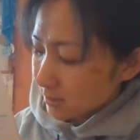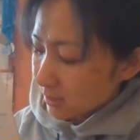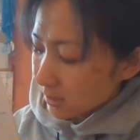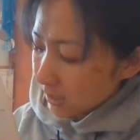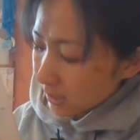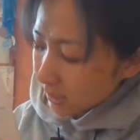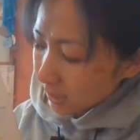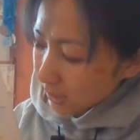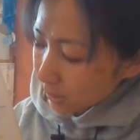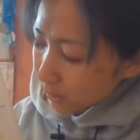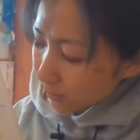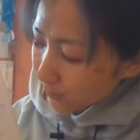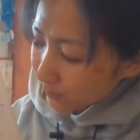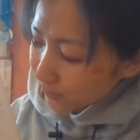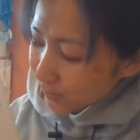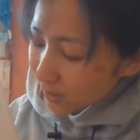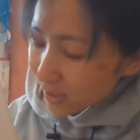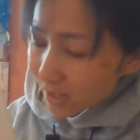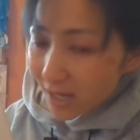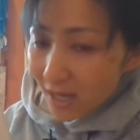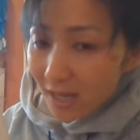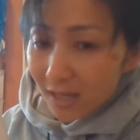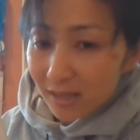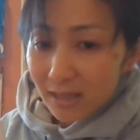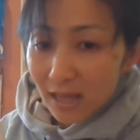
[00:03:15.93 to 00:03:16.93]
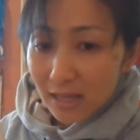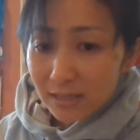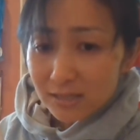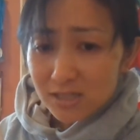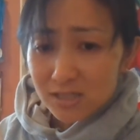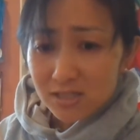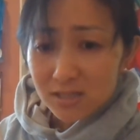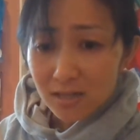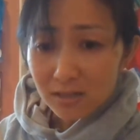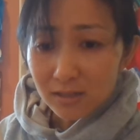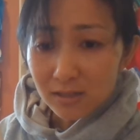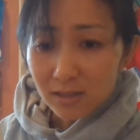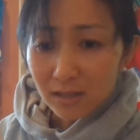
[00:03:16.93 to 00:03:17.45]
He complained that
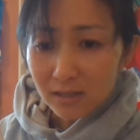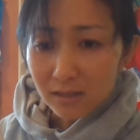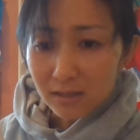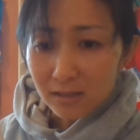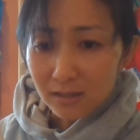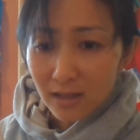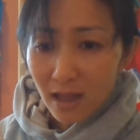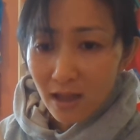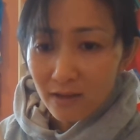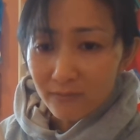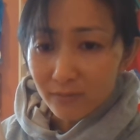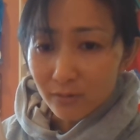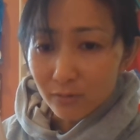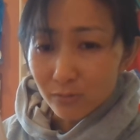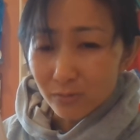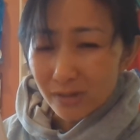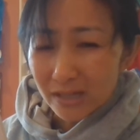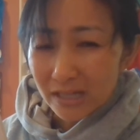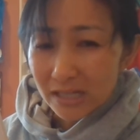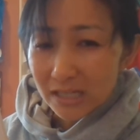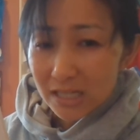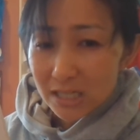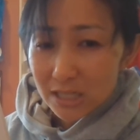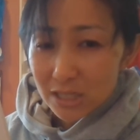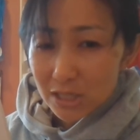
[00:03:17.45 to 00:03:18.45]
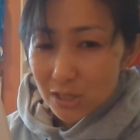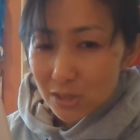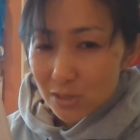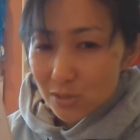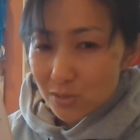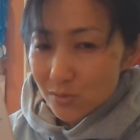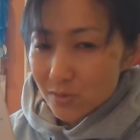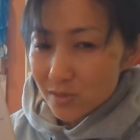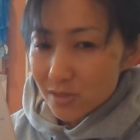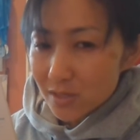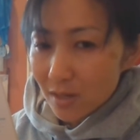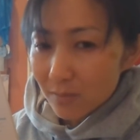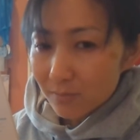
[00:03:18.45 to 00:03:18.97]
Duncan never really
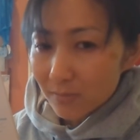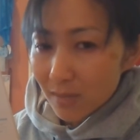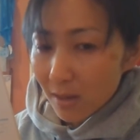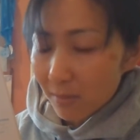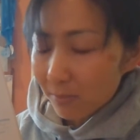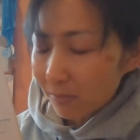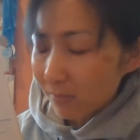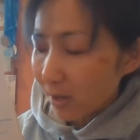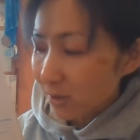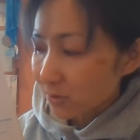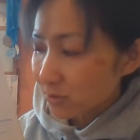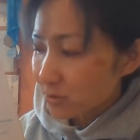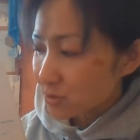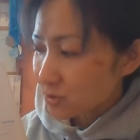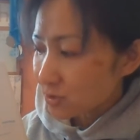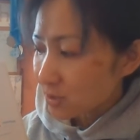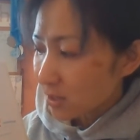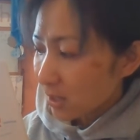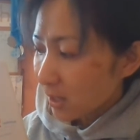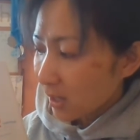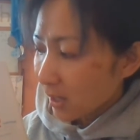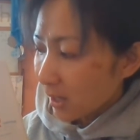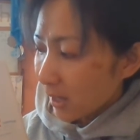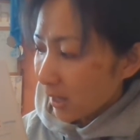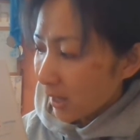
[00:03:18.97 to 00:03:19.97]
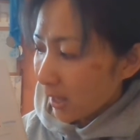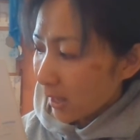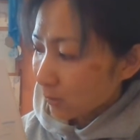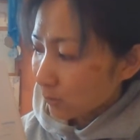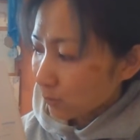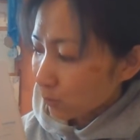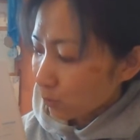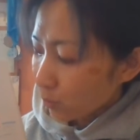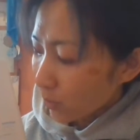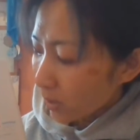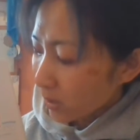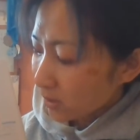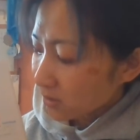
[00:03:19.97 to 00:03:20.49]
used him that much,
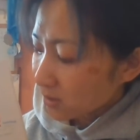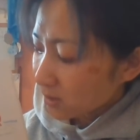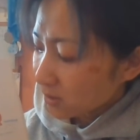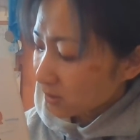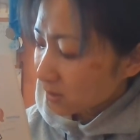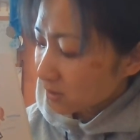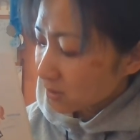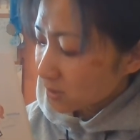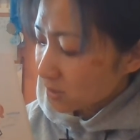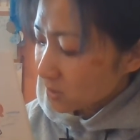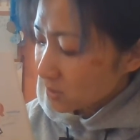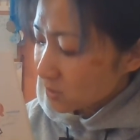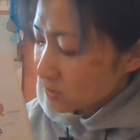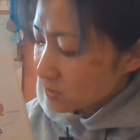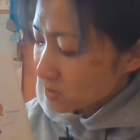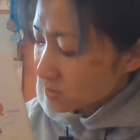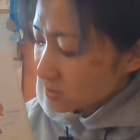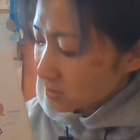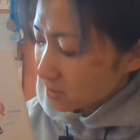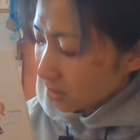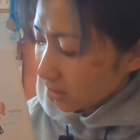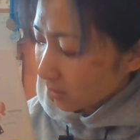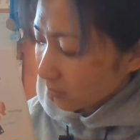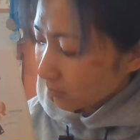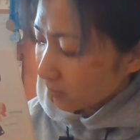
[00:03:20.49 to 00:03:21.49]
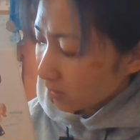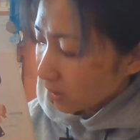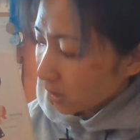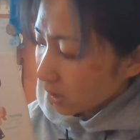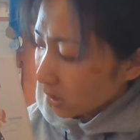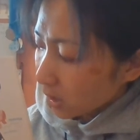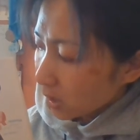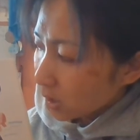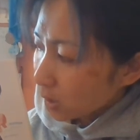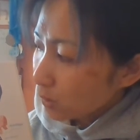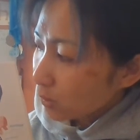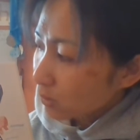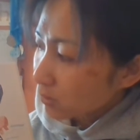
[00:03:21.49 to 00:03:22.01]
and when Duncan used him,
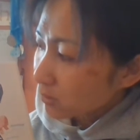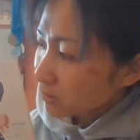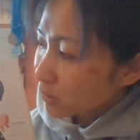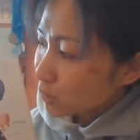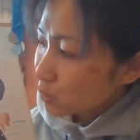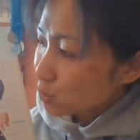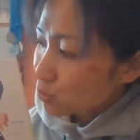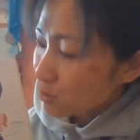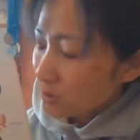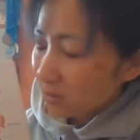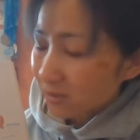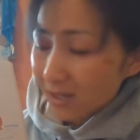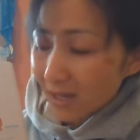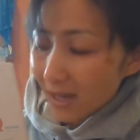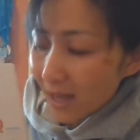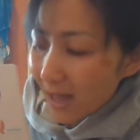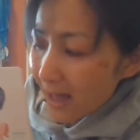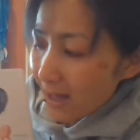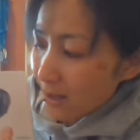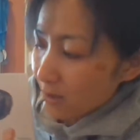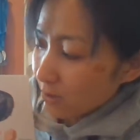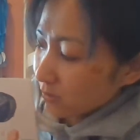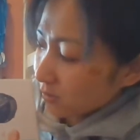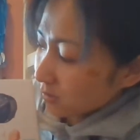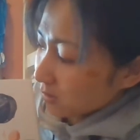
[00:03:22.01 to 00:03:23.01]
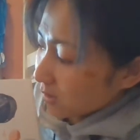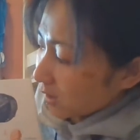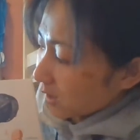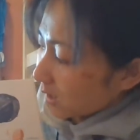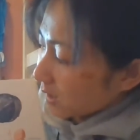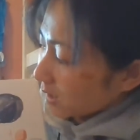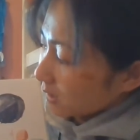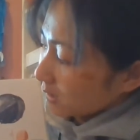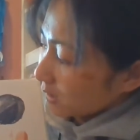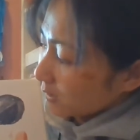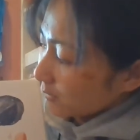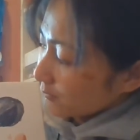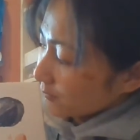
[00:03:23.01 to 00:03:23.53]
he only draw the
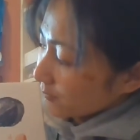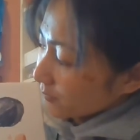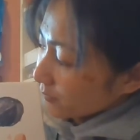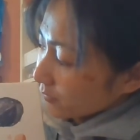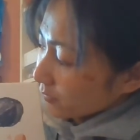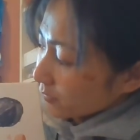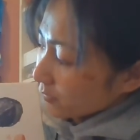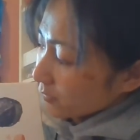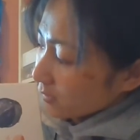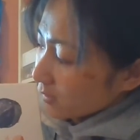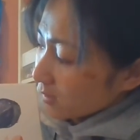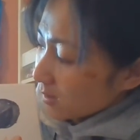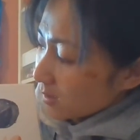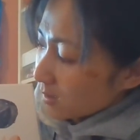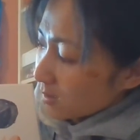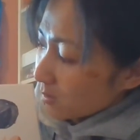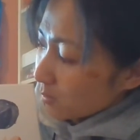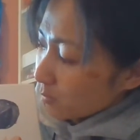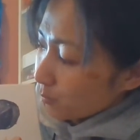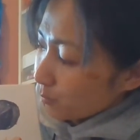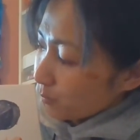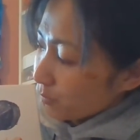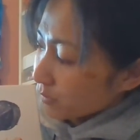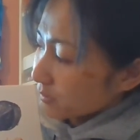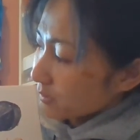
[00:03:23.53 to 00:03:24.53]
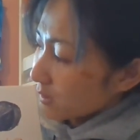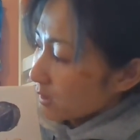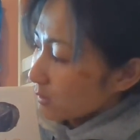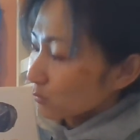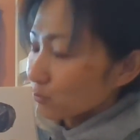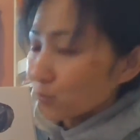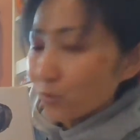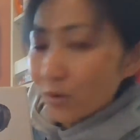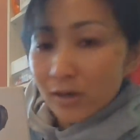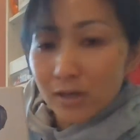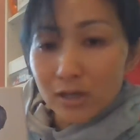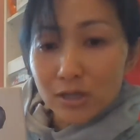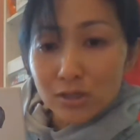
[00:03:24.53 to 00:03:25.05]
outline. But
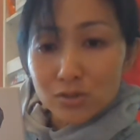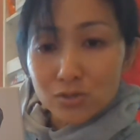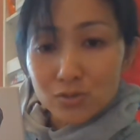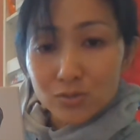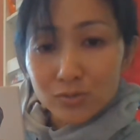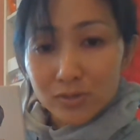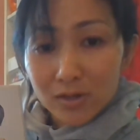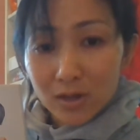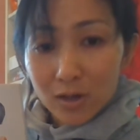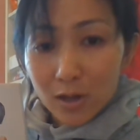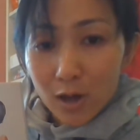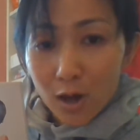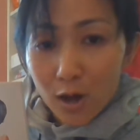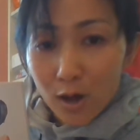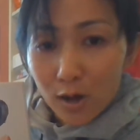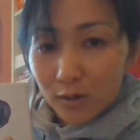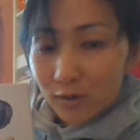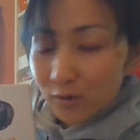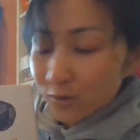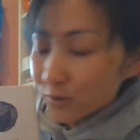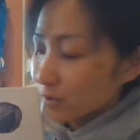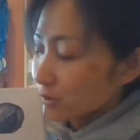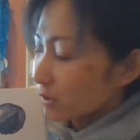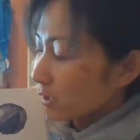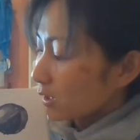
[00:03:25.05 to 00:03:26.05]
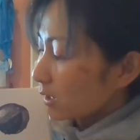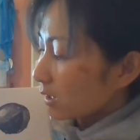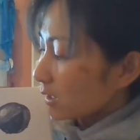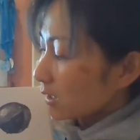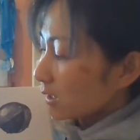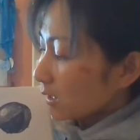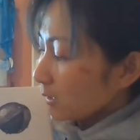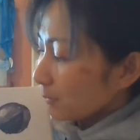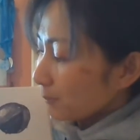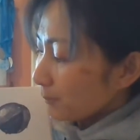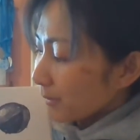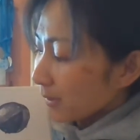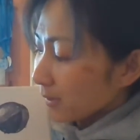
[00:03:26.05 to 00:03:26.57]
then when he do the color,
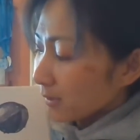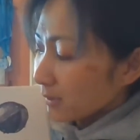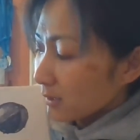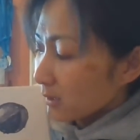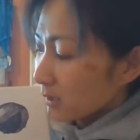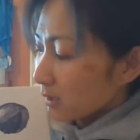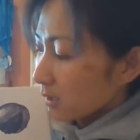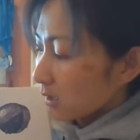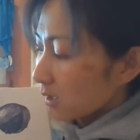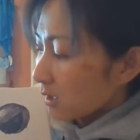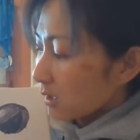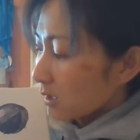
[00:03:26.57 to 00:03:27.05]
he pick